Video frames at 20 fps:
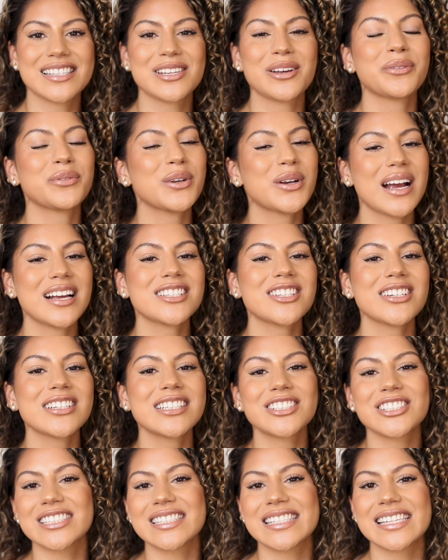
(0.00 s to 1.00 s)
So if you guys are
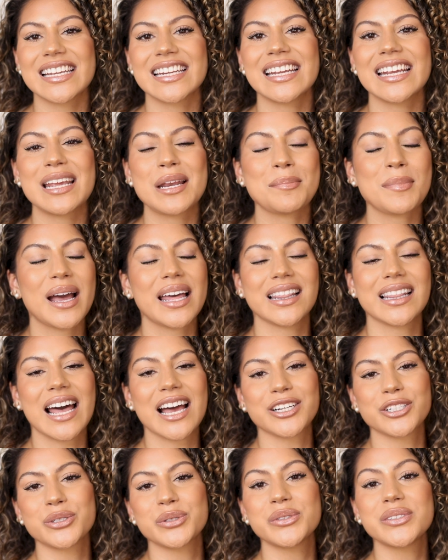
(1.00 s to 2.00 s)
interested in my
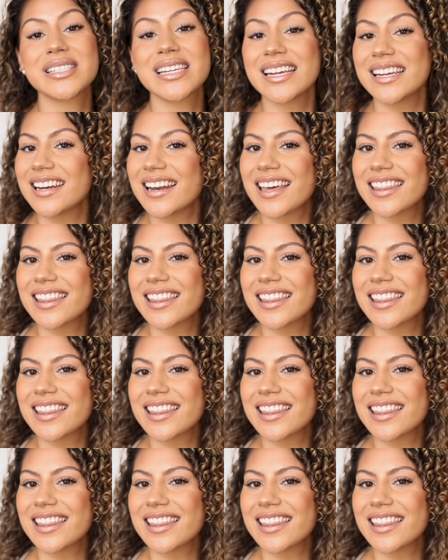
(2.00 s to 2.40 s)
lash routine,